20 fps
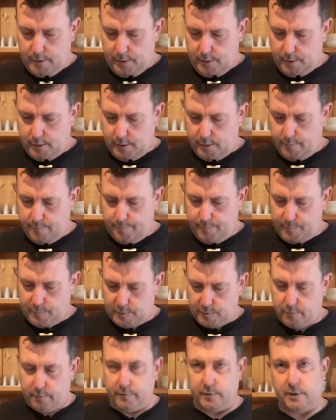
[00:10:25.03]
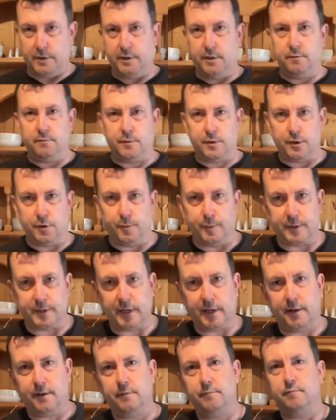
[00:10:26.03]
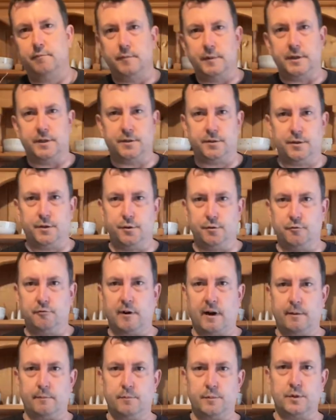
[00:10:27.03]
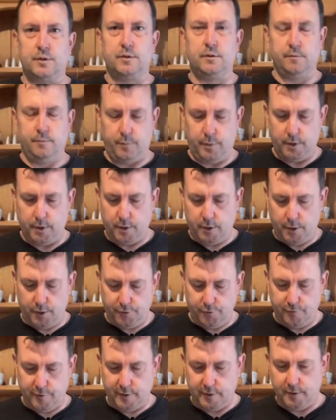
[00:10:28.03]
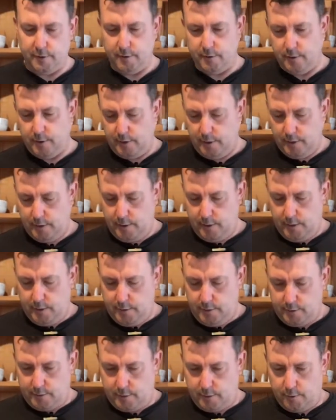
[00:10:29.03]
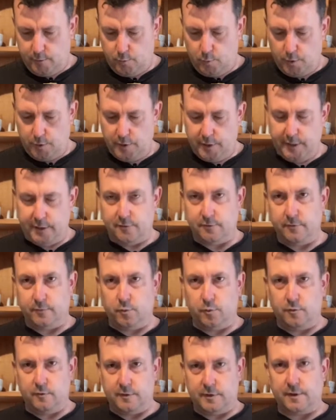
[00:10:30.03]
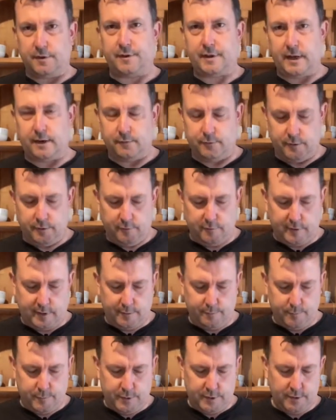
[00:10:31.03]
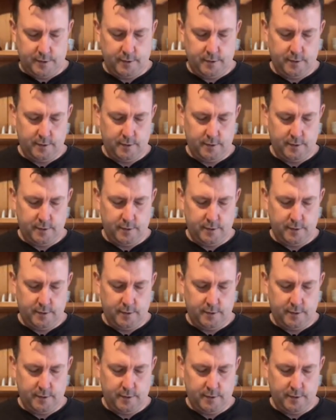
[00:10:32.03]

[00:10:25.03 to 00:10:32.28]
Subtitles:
So obviously 2% is 2 grams per 100. So 1 litre of water is 1,000 grams.